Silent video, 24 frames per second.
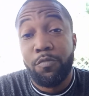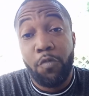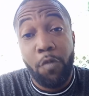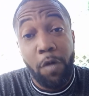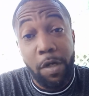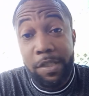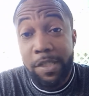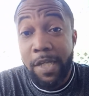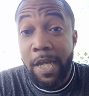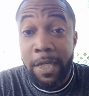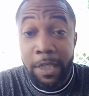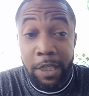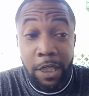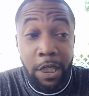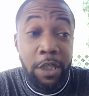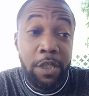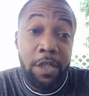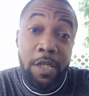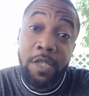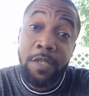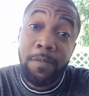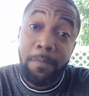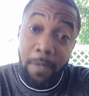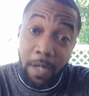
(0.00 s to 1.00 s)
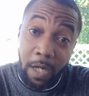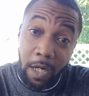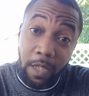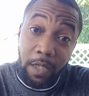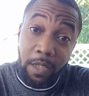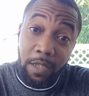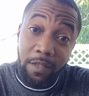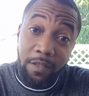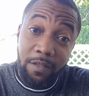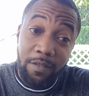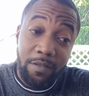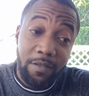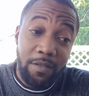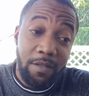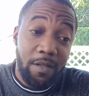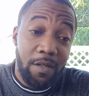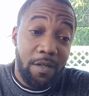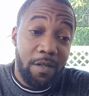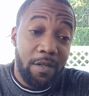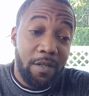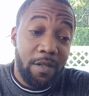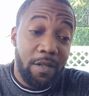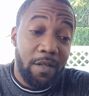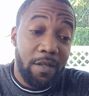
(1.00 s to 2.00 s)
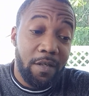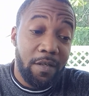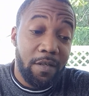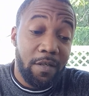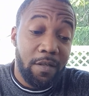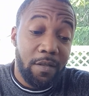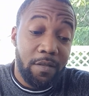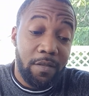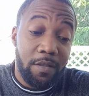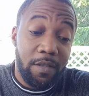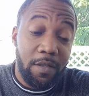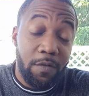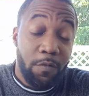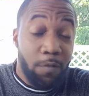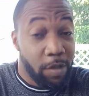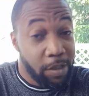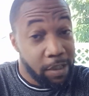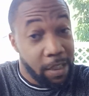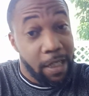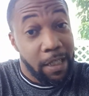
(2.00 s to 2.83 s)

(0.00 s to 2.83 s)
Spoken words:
once I get this money, once